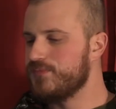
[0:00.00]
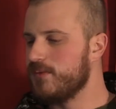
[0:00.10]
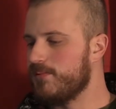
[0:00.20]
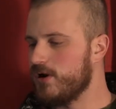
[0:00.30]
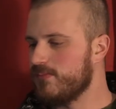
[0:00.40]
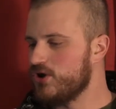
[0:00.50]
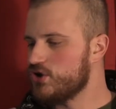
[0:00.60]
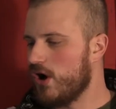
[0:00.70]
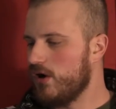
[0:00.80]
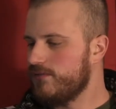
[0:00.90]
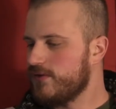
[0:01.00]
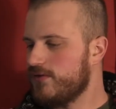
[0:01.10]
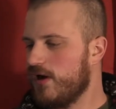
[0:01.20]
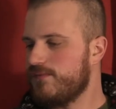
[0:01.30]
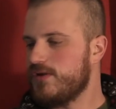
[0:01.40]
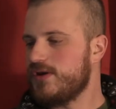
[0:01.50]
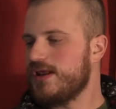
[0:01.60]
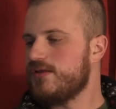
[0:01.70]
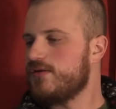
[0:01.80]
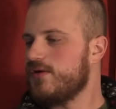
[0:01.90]
Pretty much all of the stuff you
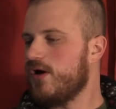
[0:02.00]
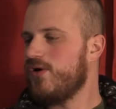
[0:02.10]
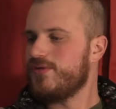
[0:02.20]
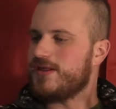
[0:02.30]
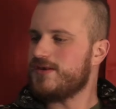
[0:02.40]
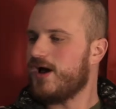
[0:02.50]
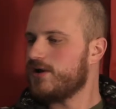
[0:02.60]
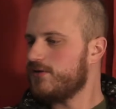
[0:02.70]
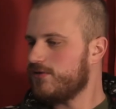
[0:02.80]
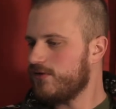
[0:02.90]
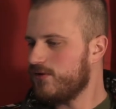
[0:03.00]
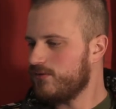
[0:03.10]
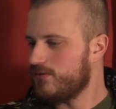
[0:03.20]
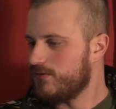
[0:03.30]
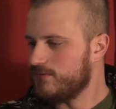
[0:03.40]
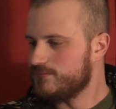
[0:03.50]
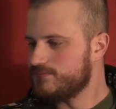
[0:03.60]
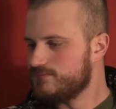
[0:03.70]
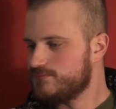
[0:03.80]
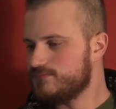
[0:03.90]
need to know is in Dr. Seuss.
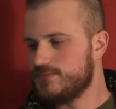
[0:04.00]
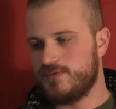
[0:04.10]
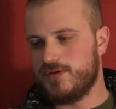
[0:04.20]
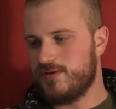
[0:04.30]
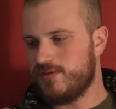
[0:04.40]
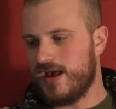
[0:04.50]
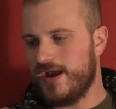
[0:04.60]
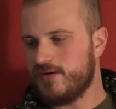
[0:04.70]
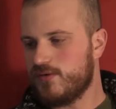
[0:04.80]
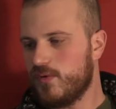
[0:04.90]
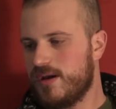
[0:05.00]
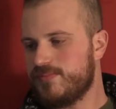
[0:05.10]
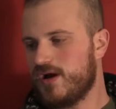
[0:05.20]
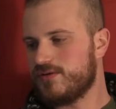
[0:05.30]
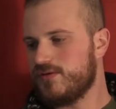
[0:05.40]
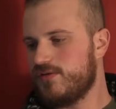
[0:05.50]
The desire to wipe Dr.